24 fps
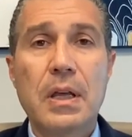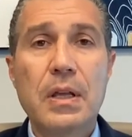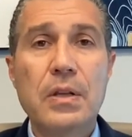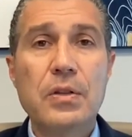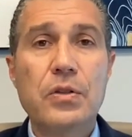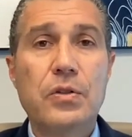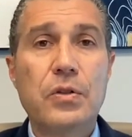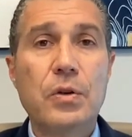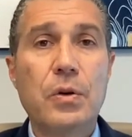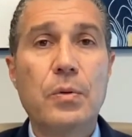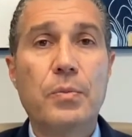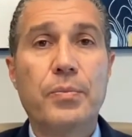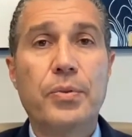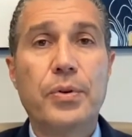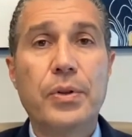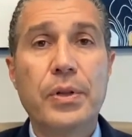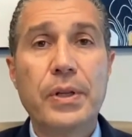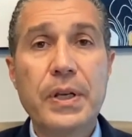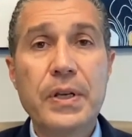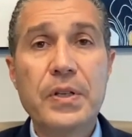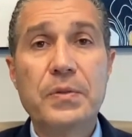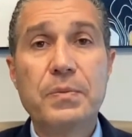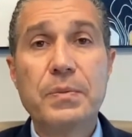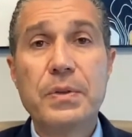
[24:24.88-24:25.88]
And so
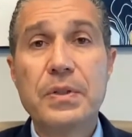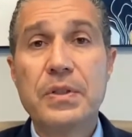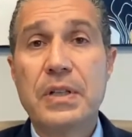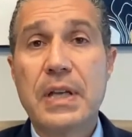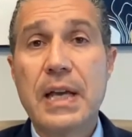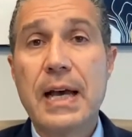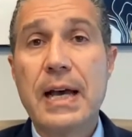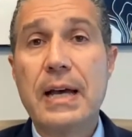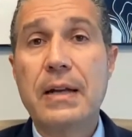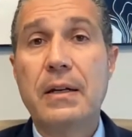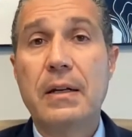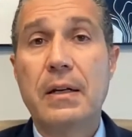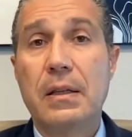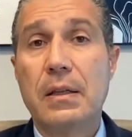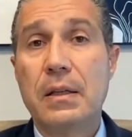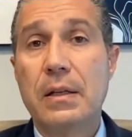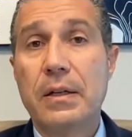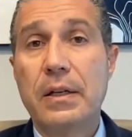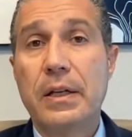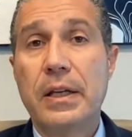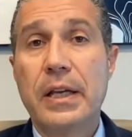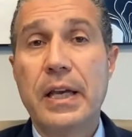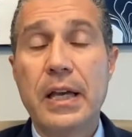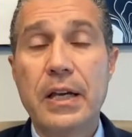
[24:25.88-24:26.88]
police misconduct
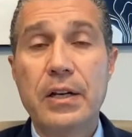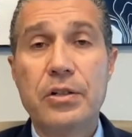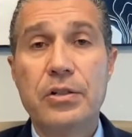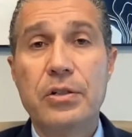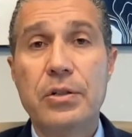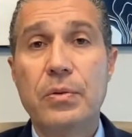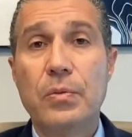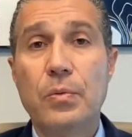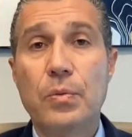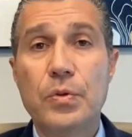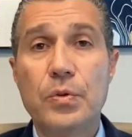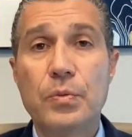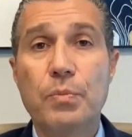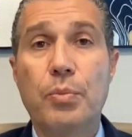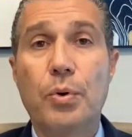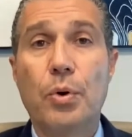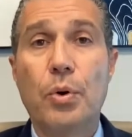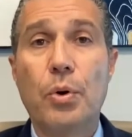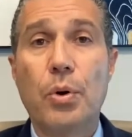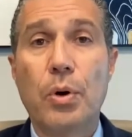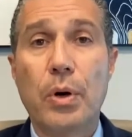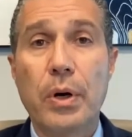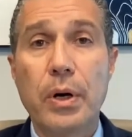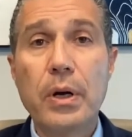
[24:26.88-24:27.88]
litigation was
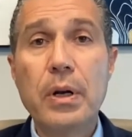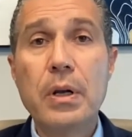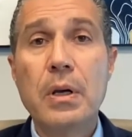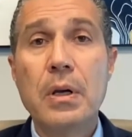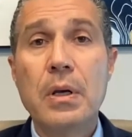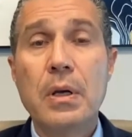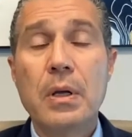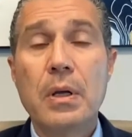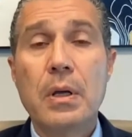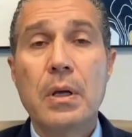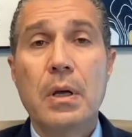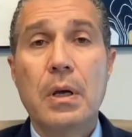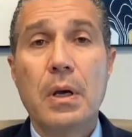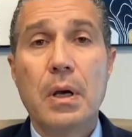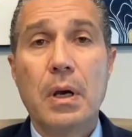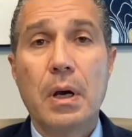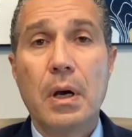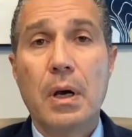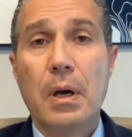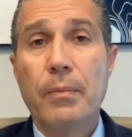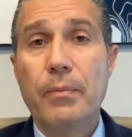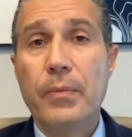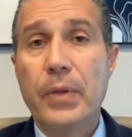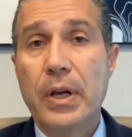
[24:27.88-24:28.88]
born
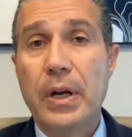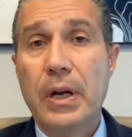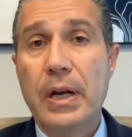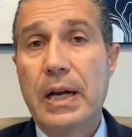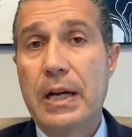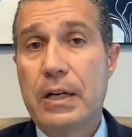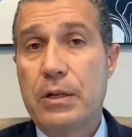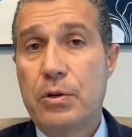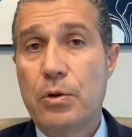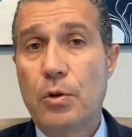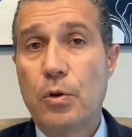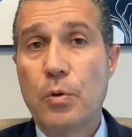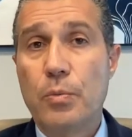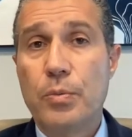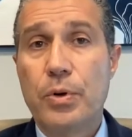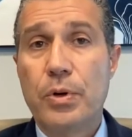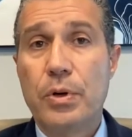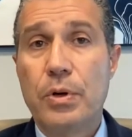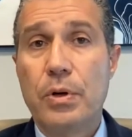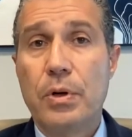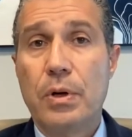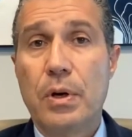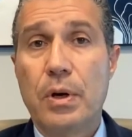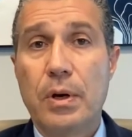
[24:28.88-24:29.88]
um, in
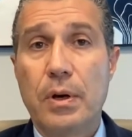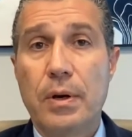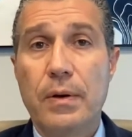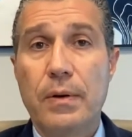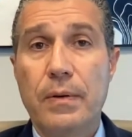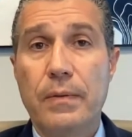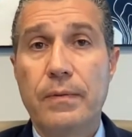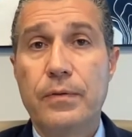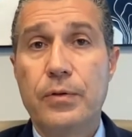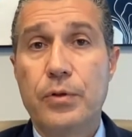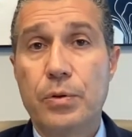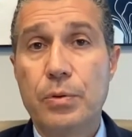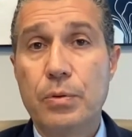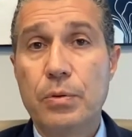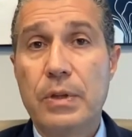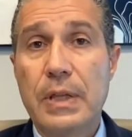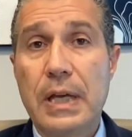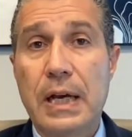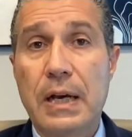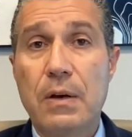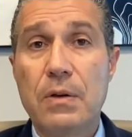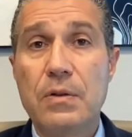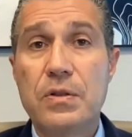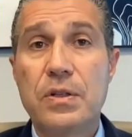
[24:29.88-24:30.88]
October of
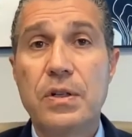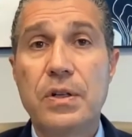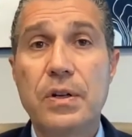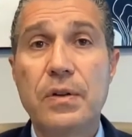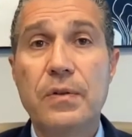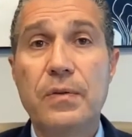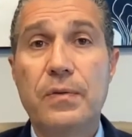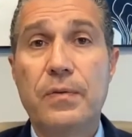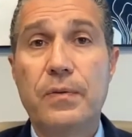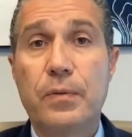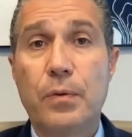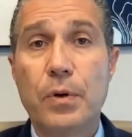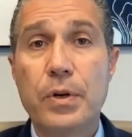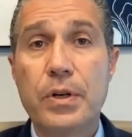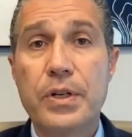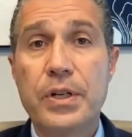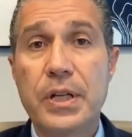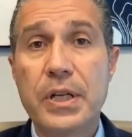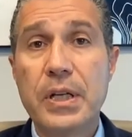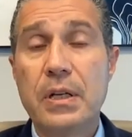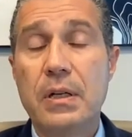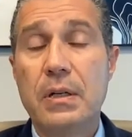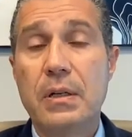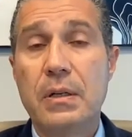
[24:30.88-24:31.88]

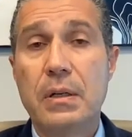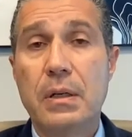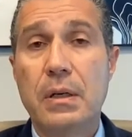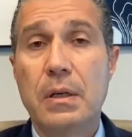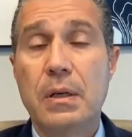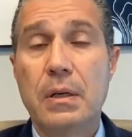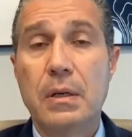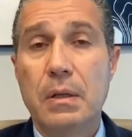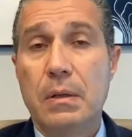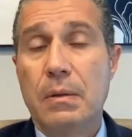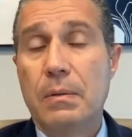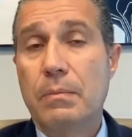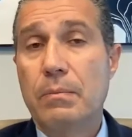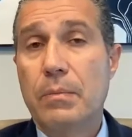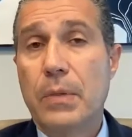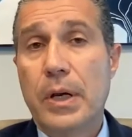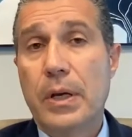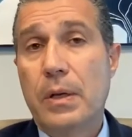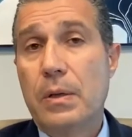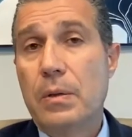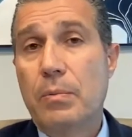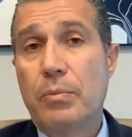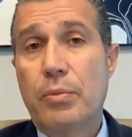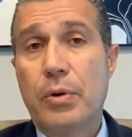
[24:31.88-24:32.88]
2014. Uh,
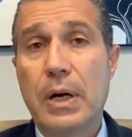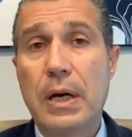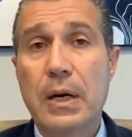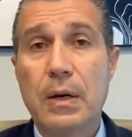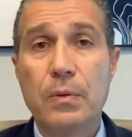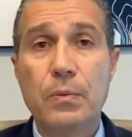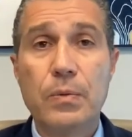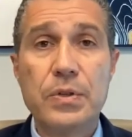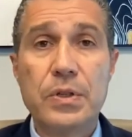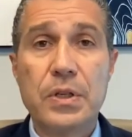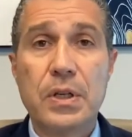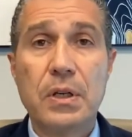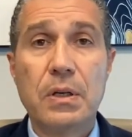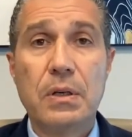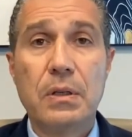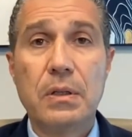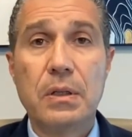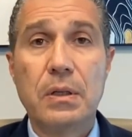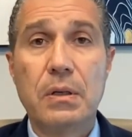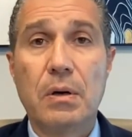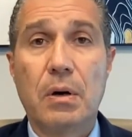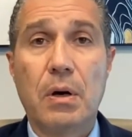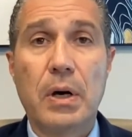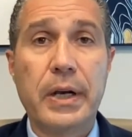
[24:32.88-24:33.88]
Michael Brown was
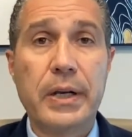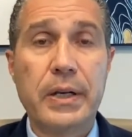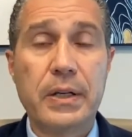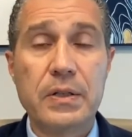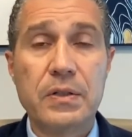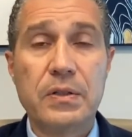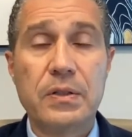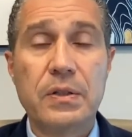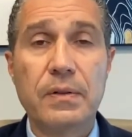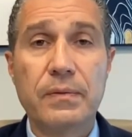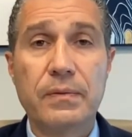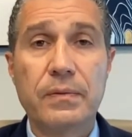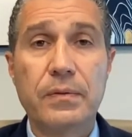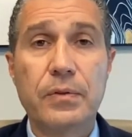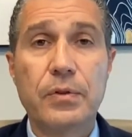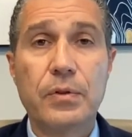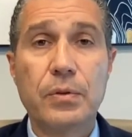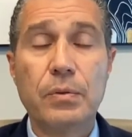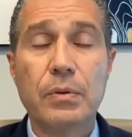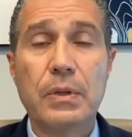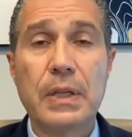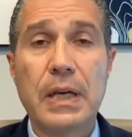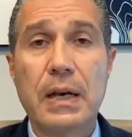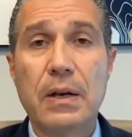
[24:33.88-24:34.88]
killed in August of
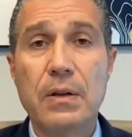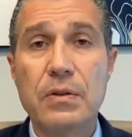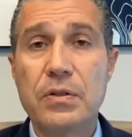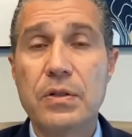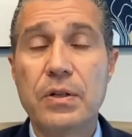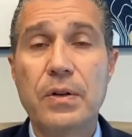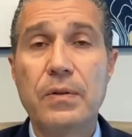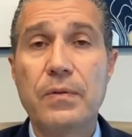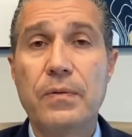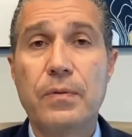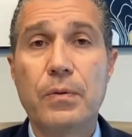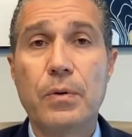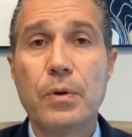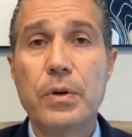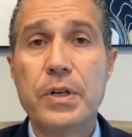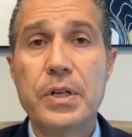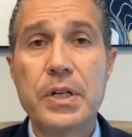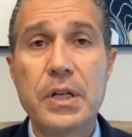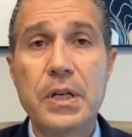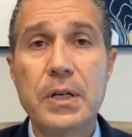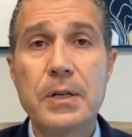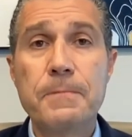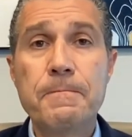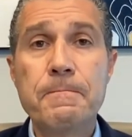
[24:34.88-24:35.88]

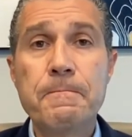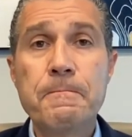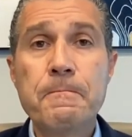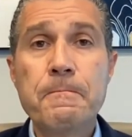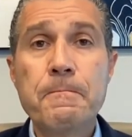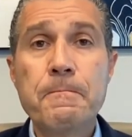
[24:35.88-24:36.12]
2014.